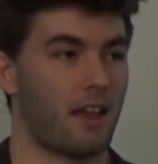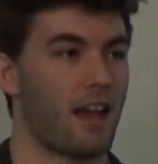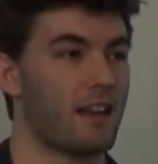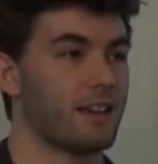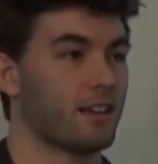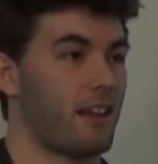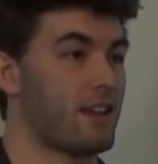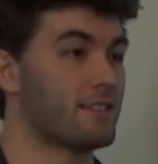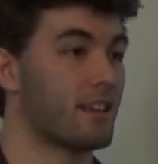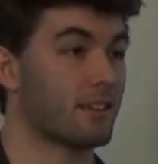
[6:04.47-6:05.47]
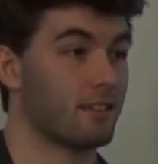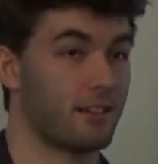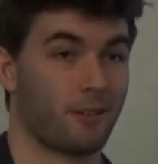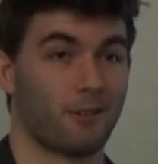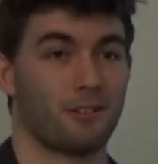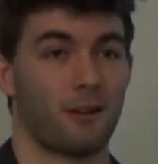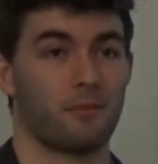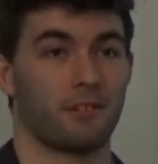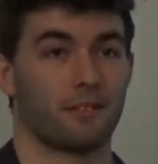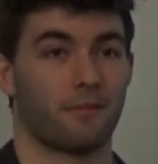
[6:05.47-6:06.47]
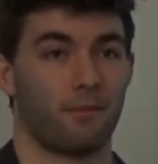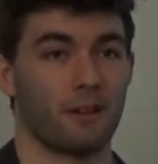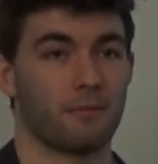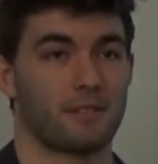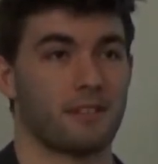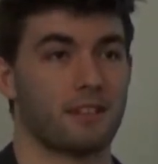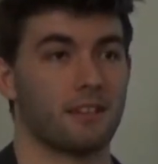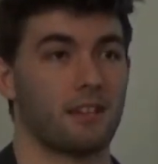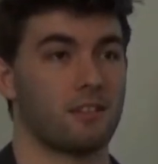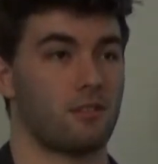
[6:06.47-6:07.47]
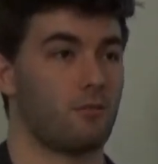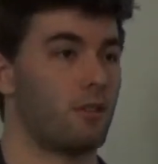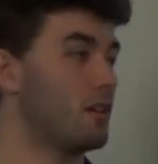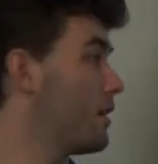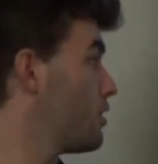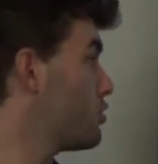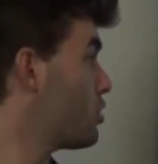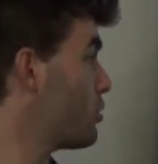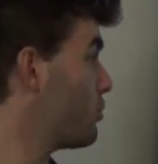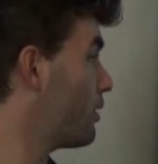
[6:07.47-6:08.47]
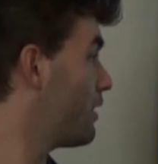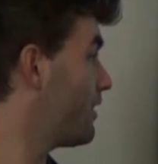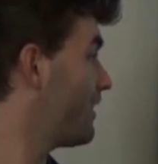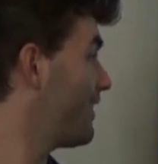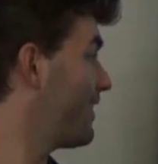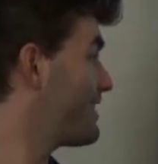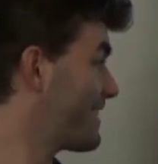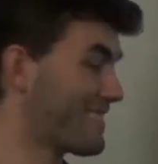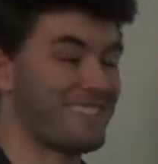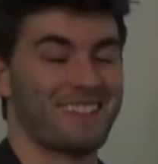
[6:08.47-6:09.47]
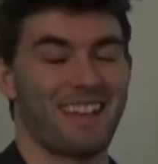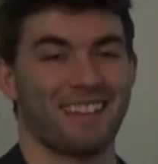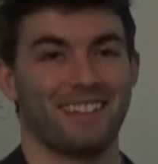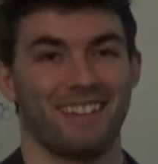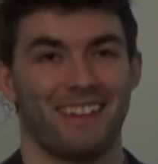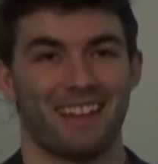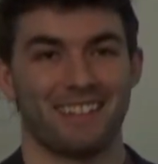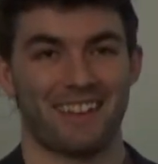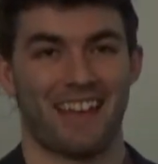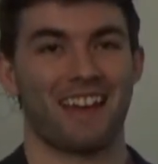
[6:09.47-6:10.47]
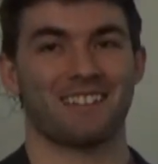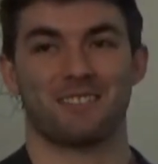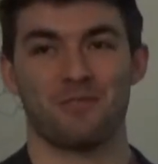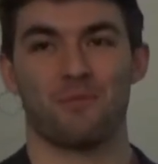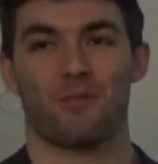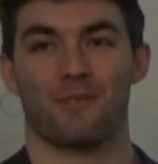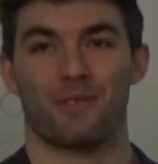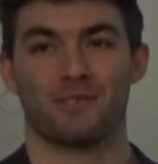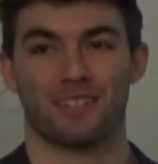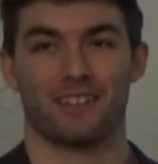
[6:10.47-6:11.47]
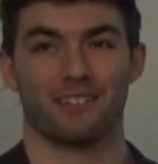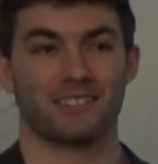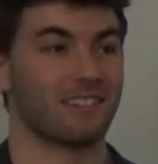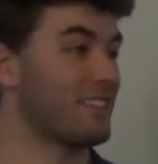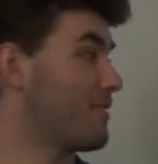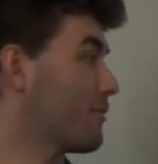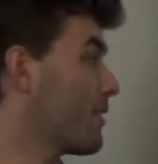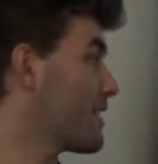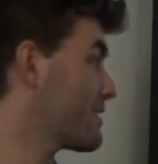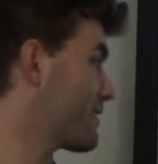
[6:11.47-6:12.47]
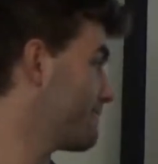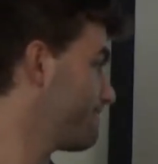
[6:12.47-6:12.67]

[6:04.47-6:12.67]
Adding a second kicker and doubling the frequency can get you 2, 6, and 10. And then adding two more of those kickers can get you the rest.